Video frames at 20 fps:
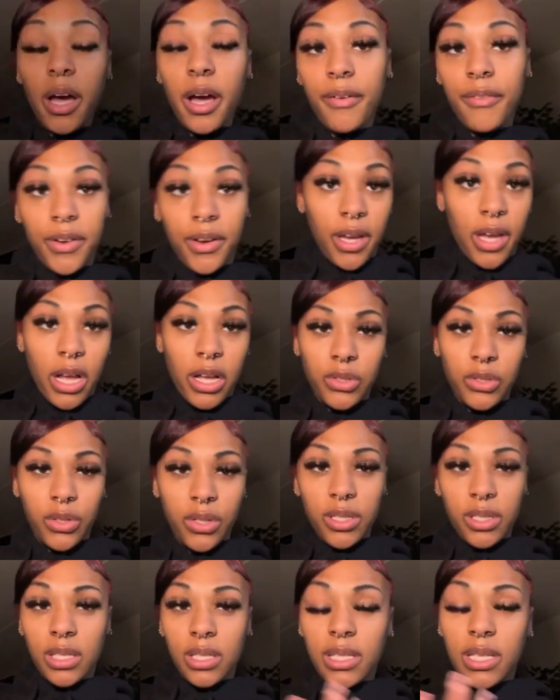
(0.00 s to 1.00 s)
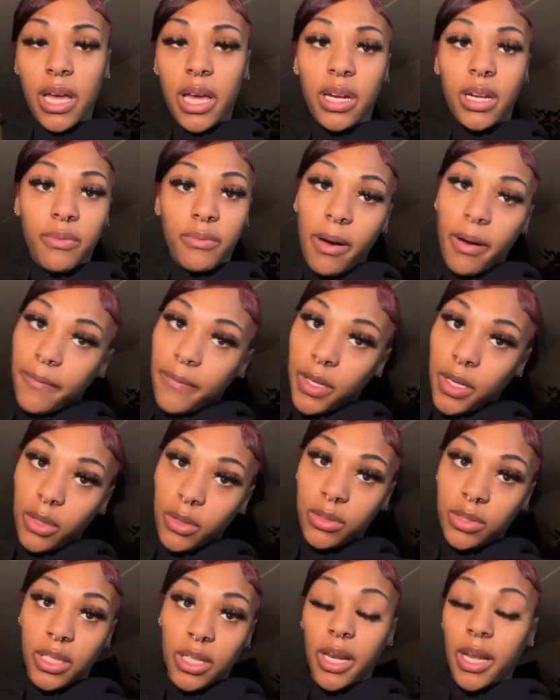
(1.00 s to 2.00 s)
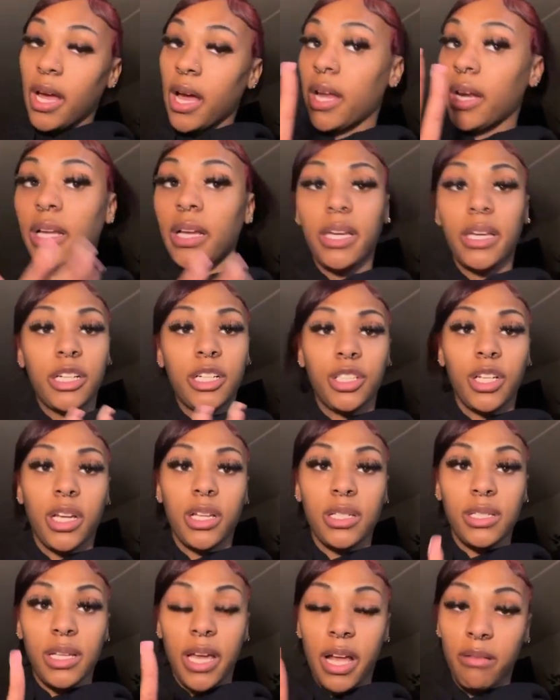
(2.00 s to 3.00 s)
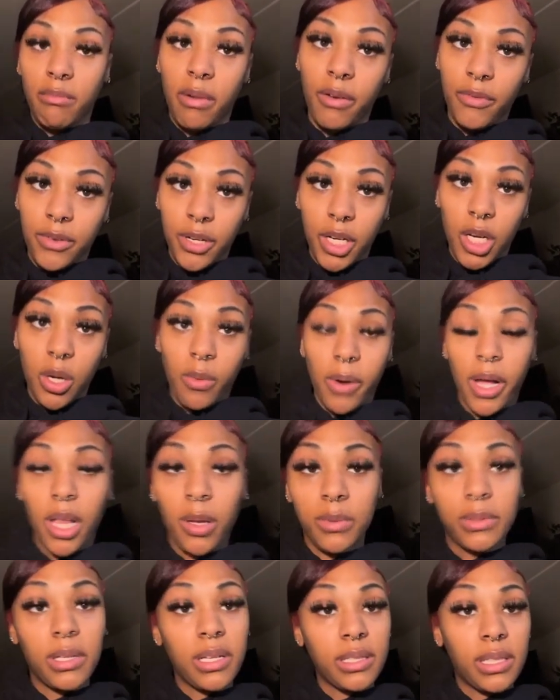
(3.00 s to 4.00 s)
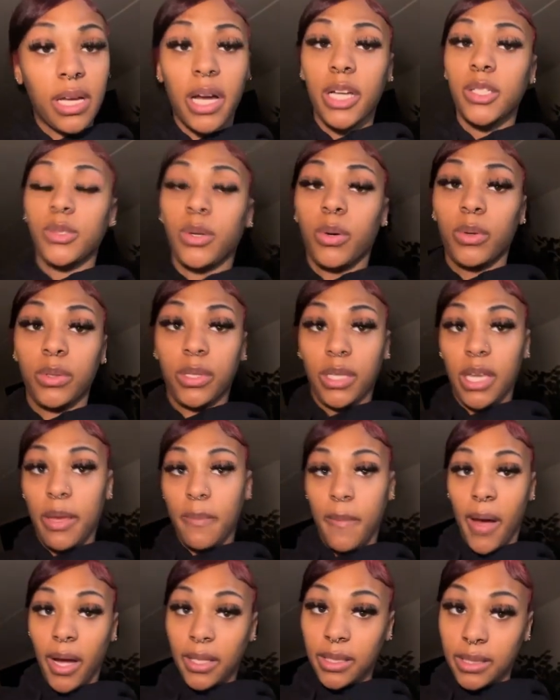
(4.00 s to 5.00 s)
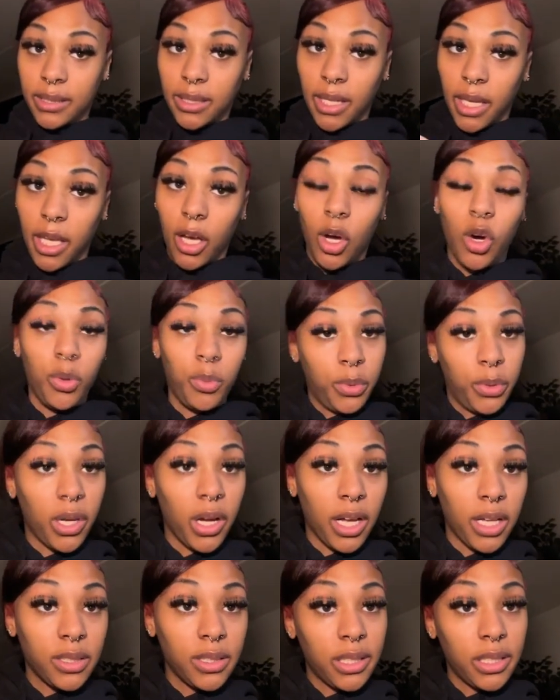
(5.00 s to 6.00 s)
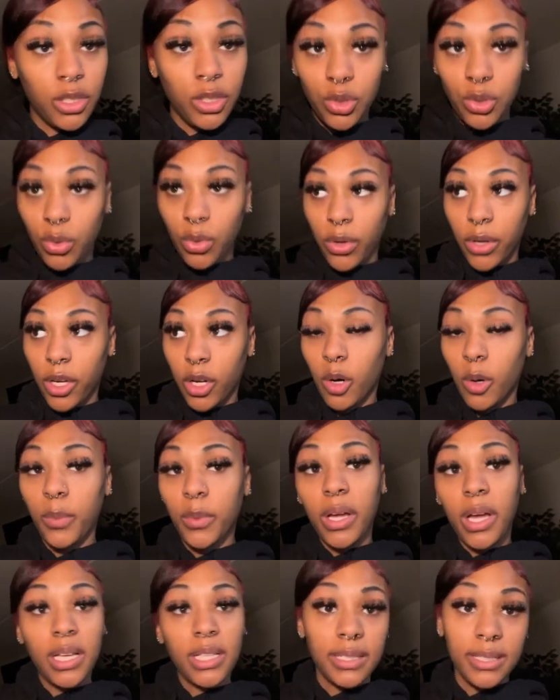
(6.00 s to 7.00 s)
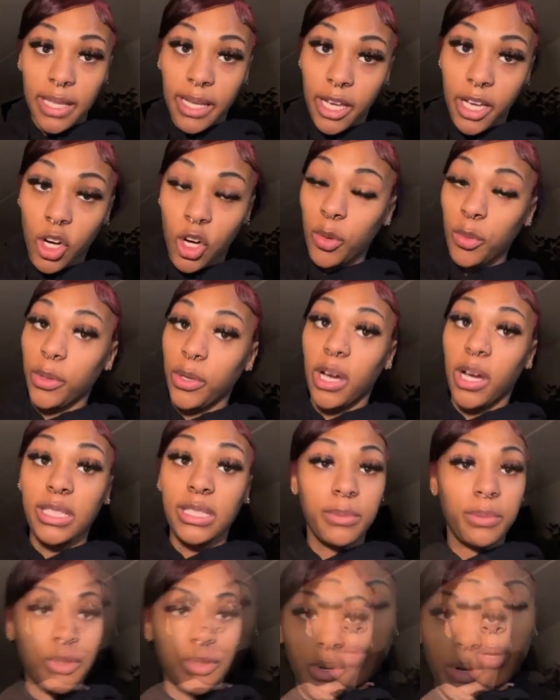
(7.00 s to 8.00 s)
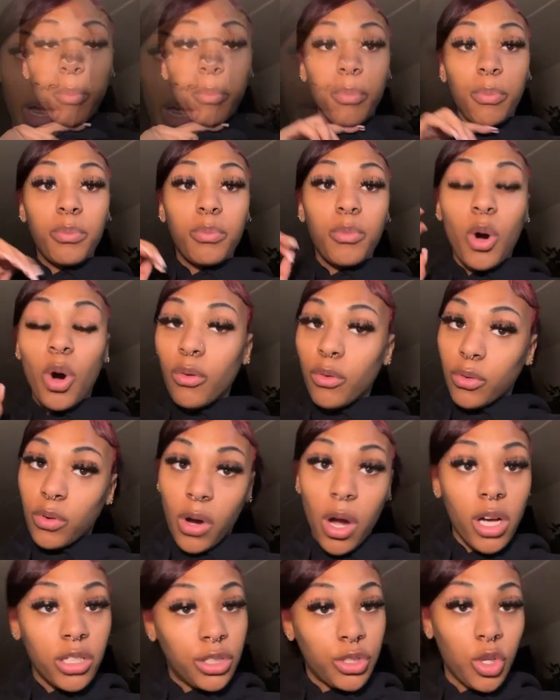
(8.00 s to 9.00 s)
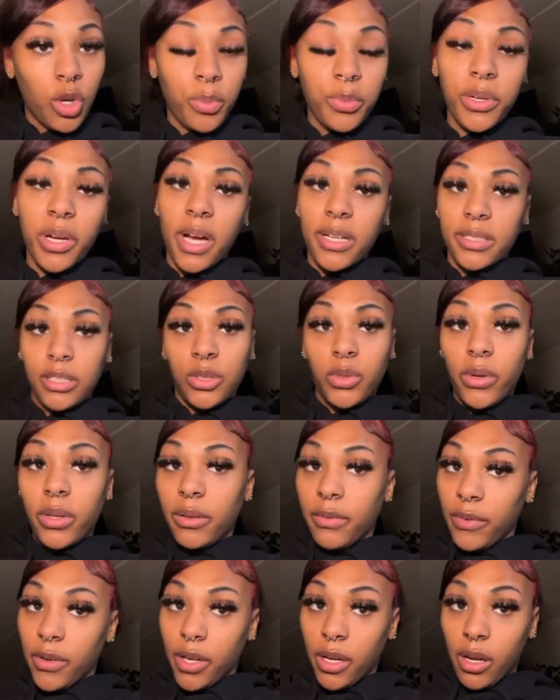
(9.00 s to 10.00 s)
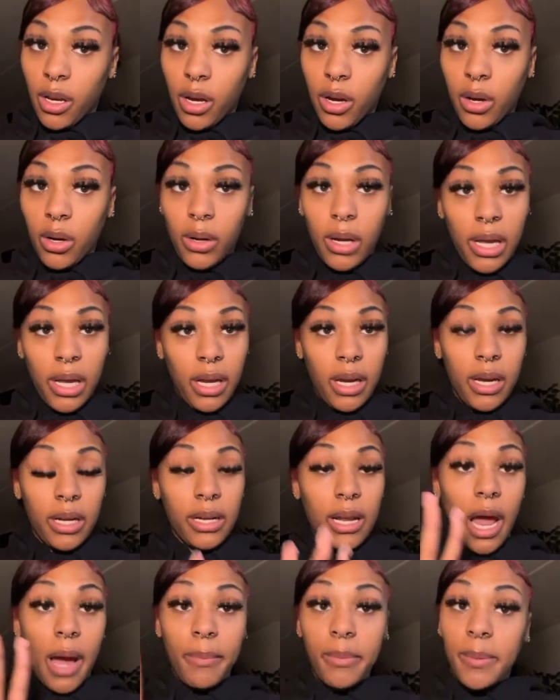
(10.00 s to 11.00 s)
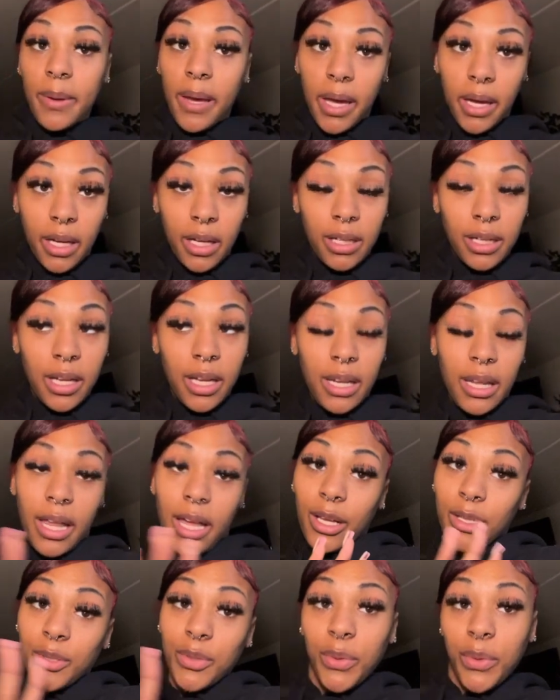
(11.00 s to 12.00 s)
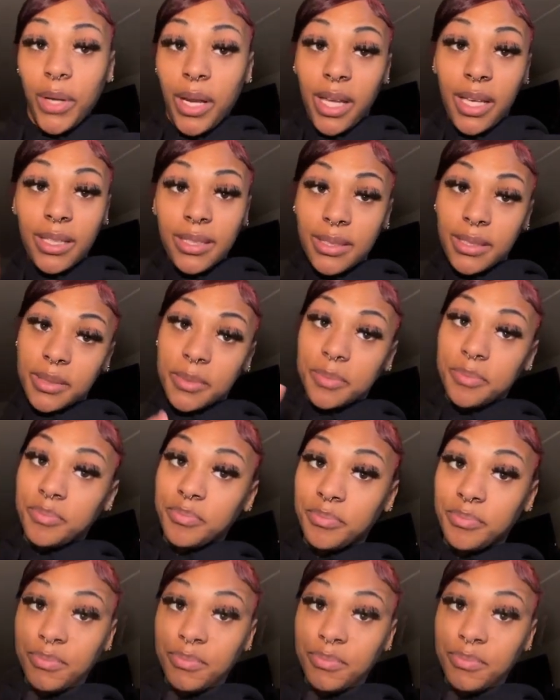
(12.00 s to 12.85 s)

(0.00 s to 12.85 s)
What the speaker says: Alright, yeah, so this is the end of my video today. I didn't get a chance to end my video while I was outside, so I only came back to say I hope you guys enjoy, hope you guys like, hope you guys subscribe. Overall, I just hope you guys enjoyed the video, and I'll be back in like 2 days.